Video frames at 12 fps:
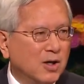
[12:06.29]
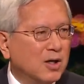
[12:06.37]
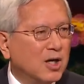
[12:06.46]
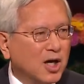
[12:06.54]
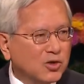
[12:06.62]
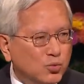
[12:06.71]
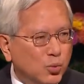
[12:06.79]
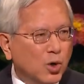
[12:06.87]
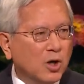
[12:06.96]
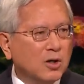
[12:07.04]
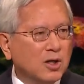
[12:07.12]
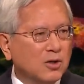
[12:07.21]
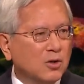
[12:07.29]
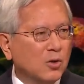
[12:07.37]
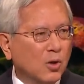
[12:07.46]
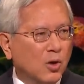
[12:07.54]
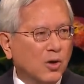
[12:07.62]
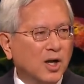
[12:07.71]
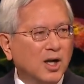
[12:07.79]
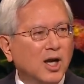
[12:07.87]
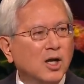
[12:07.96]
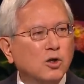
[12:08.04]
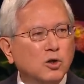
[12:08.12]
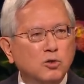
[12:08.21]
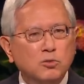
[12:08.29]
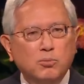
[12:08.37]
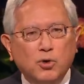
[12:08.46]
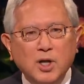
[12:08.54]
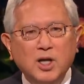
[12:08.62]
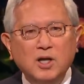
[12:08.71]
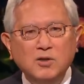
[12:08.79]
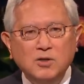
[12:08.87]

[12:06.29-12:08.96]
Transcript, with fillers: God's work and glory include bringing